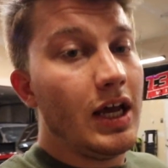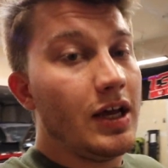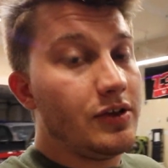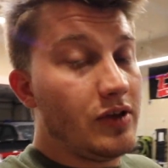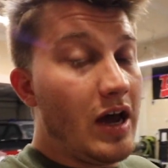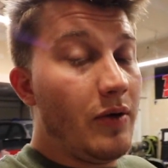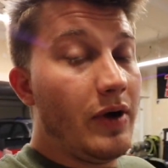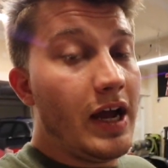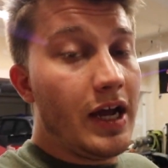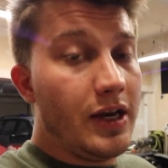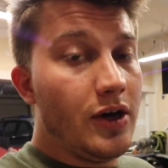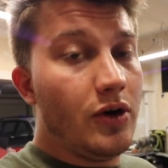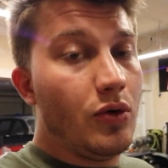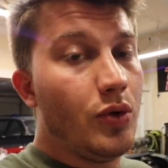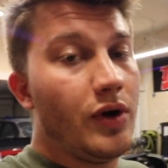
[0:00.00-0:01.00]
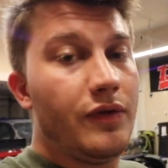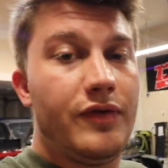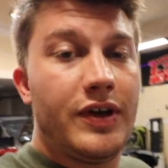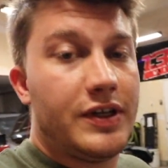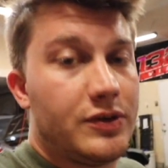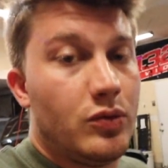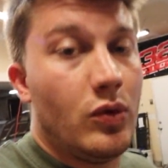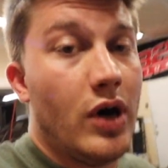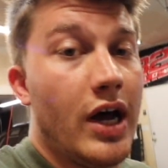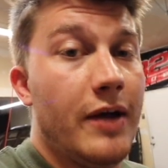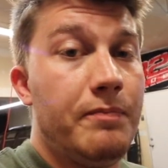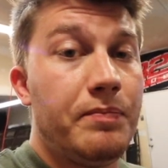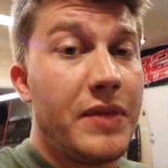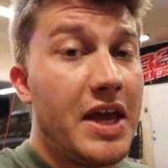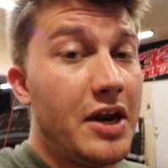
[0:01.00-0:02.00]
so that way I know what fixed
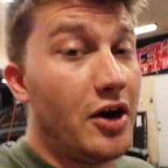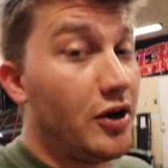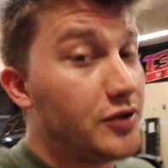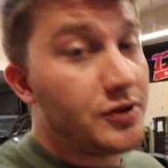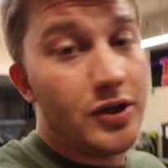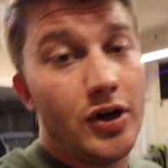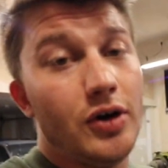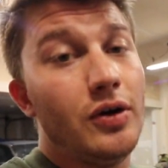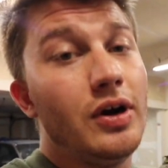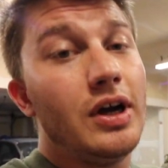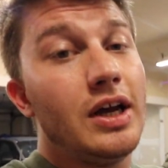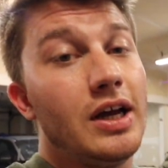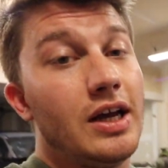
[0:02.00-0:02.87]
what. And also